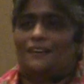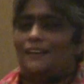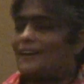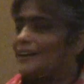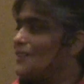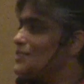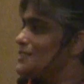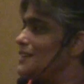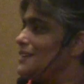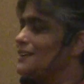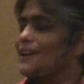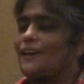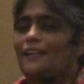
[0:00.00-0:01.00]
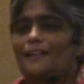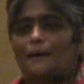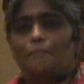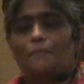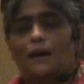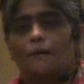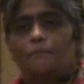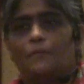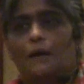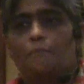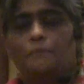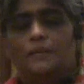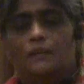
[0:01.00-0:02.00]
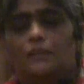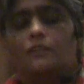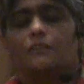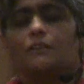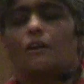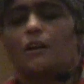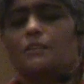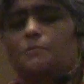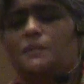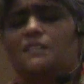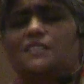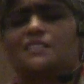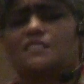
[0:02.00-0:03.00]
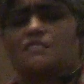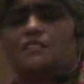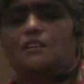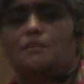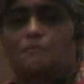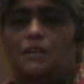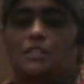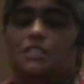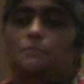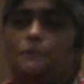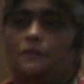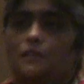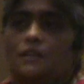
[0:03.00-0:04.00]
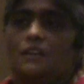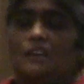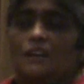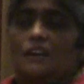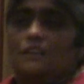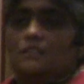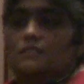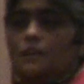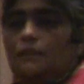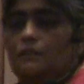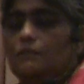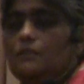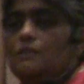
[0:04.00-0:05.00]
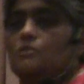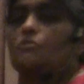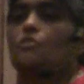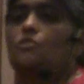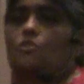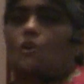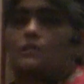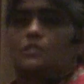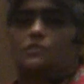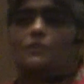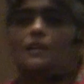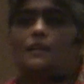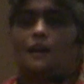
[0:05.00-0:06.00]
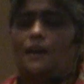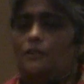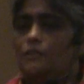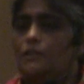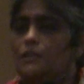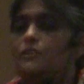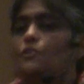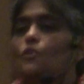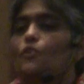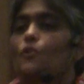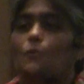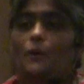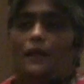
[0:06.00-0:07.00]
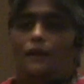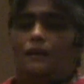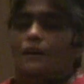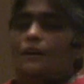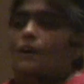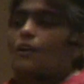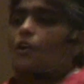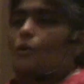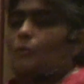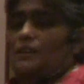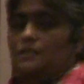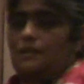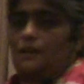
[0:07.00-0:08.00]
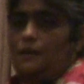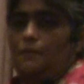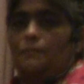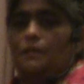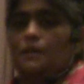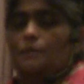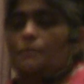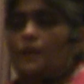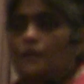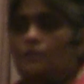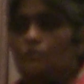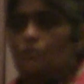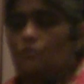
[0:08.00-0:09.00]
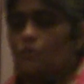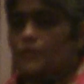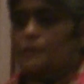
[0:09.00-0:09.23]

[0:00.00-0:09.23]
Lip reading: Like I was telling Gail, I'm beginning to, God's been stirring my spirit, and He's saying, you need to go to Australia. I really don't know when or what time, but I know